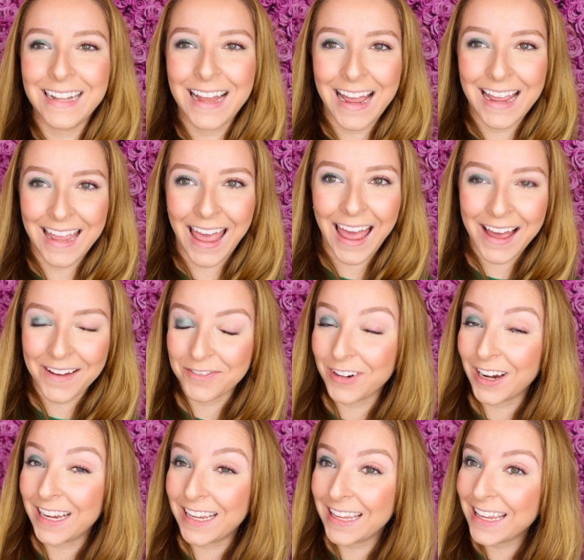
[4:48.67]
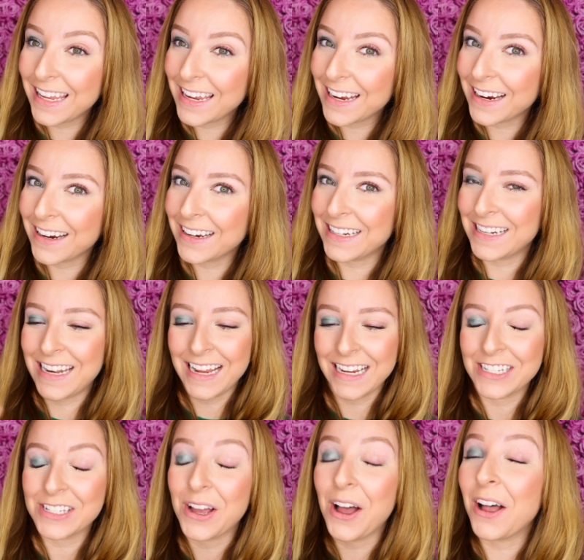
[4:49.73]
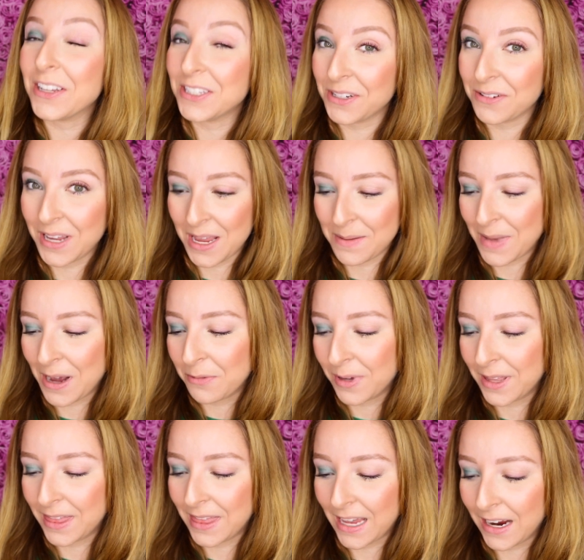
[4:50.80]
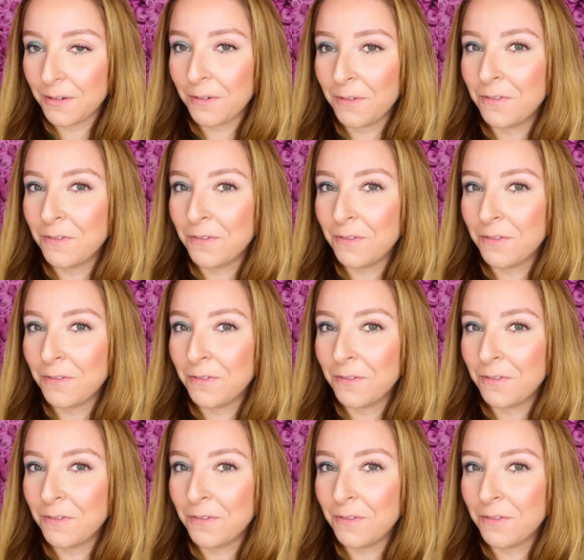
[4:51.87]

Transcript: I have right here. NYX also came out with their